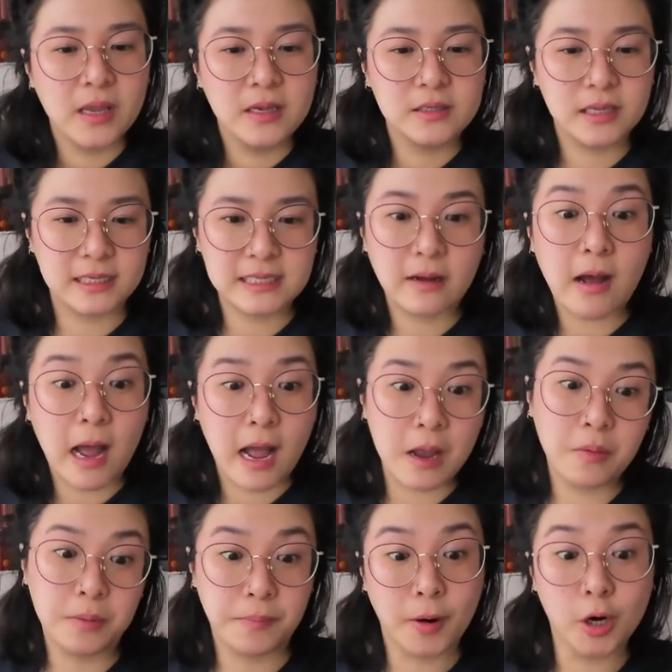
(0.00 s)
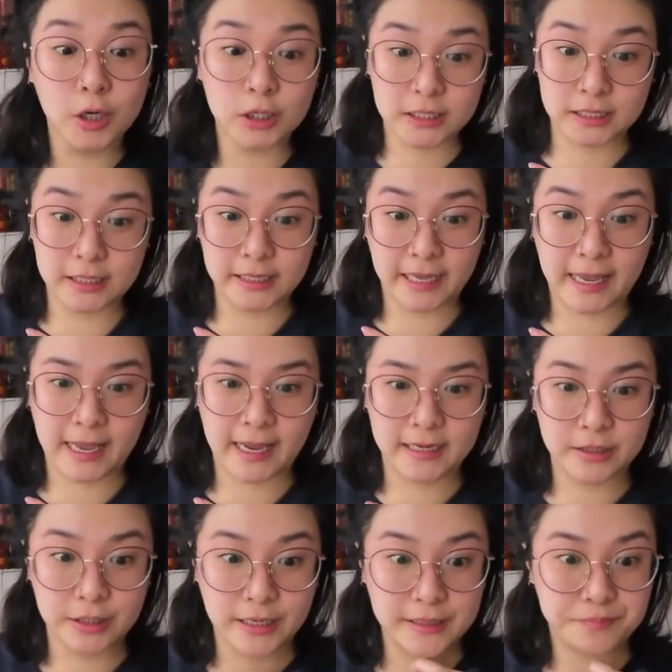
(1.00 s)
So that's how I would personally
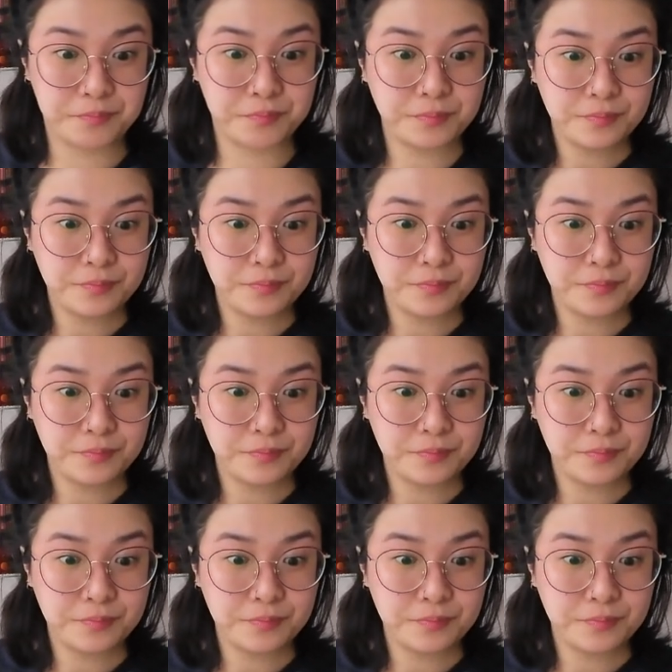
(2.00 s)
handle it.